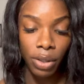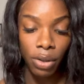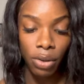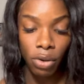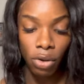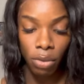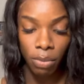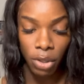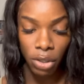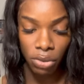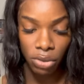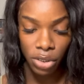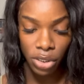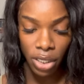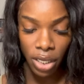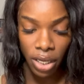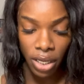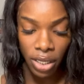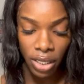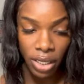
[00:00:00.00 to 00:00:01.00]
a hormone
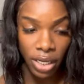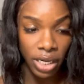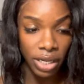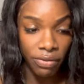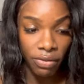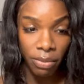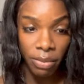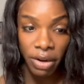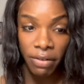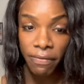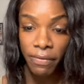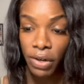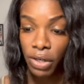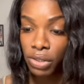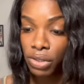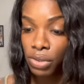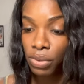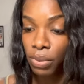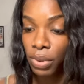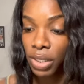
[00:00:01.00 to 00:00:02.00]
shot, not even my
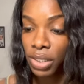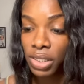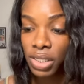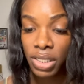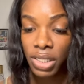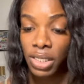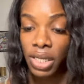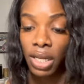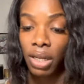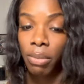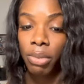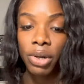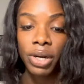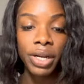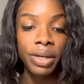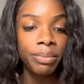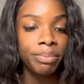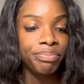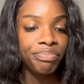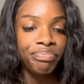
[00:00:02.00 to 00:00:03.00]
first one to
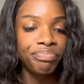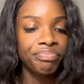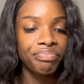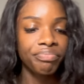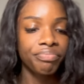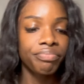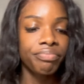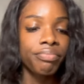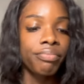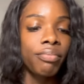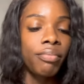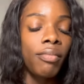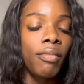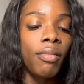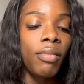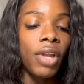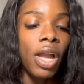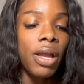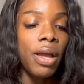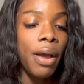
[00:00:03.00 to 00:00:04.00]
celebrate.
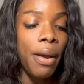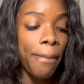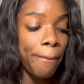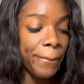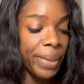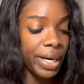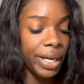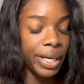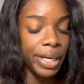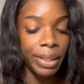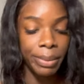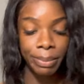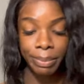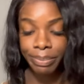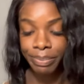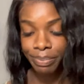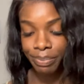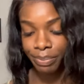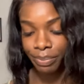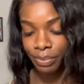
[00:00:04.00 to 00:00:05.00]
But,
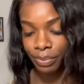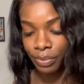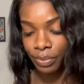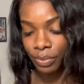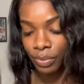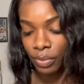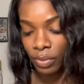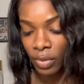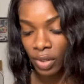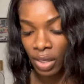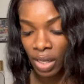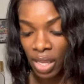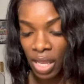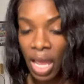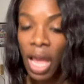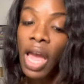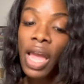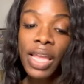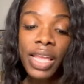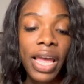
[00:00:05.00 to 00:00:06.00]
um,
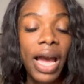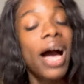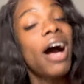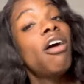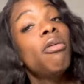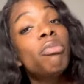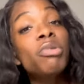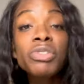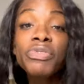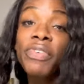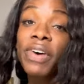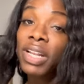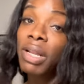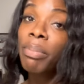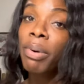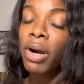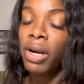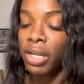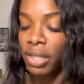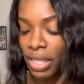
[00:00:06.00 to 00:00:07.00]
yeah, I almost fell
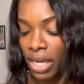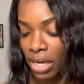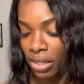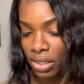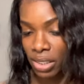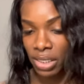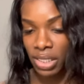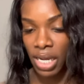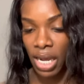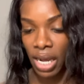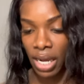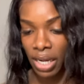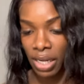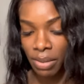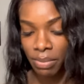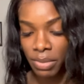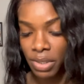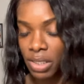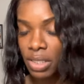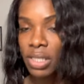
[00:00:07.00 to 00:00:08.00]
apart a thousand
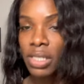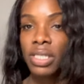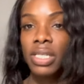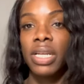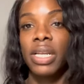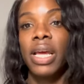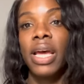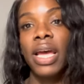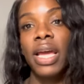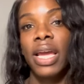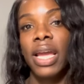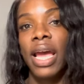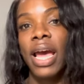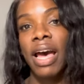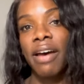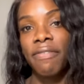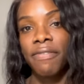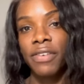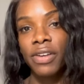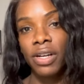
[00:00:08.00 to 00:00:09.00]
times today
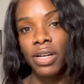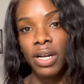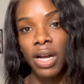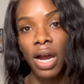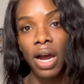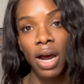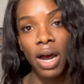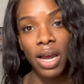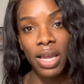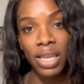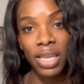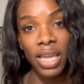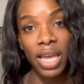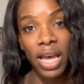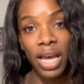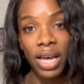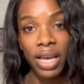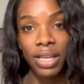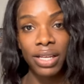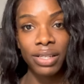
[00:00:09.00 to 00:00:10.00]
after,
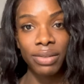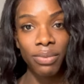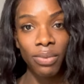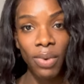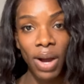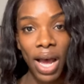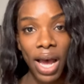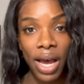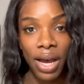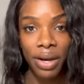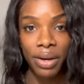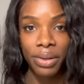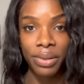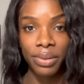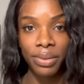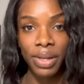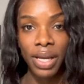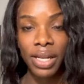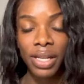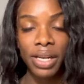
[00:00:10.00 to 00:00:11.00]
yeah, wow.
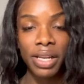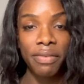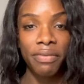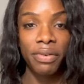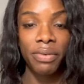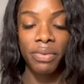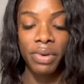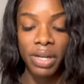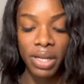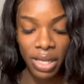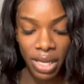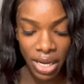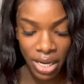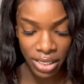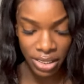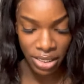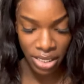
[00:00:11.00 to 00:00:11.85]
I didn't even realize